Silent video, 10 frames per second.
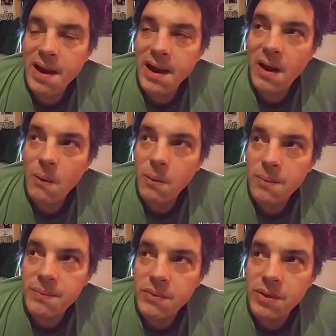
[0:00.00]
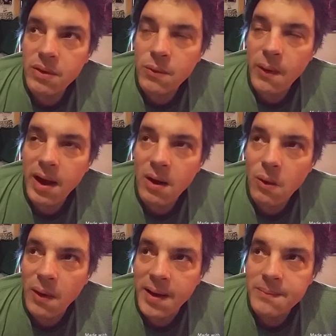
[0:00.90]
Anyhow, the way it
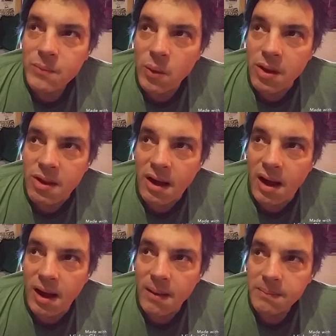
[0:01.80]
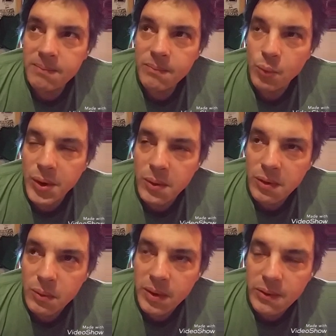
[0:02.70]
all went was we
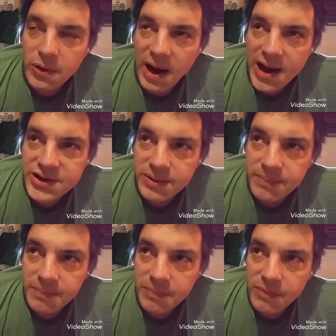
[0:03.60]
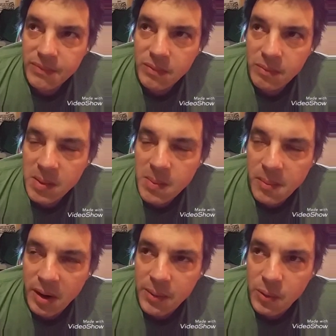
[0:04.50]
were crashing. Me and
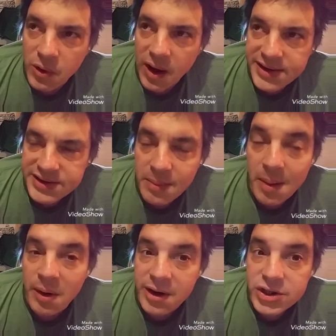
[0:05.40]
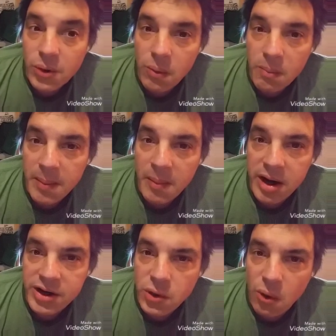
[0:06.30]
my buddy were crashing at my buddy
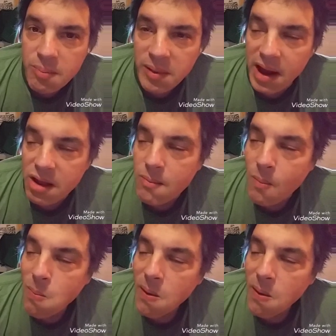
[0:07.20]
Joe's place.